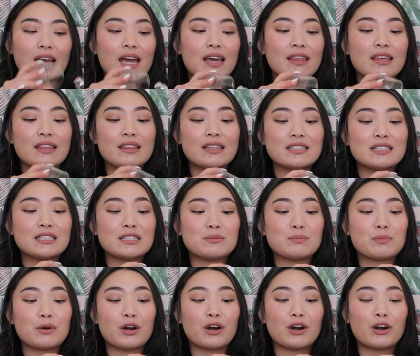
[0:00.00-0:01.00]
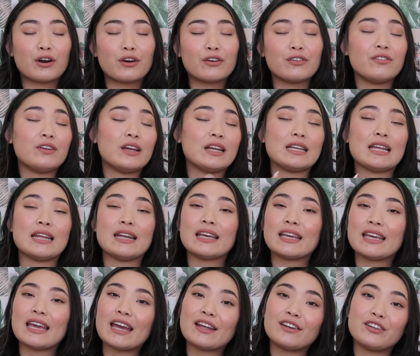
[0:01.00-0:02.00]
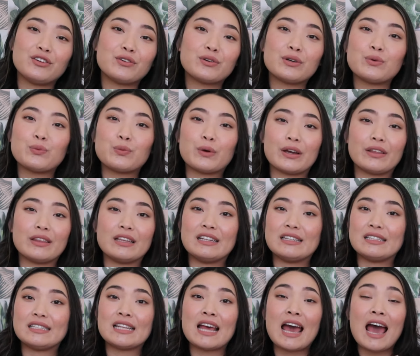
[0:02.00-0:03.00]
I think this is perfect. And again, you can wear this.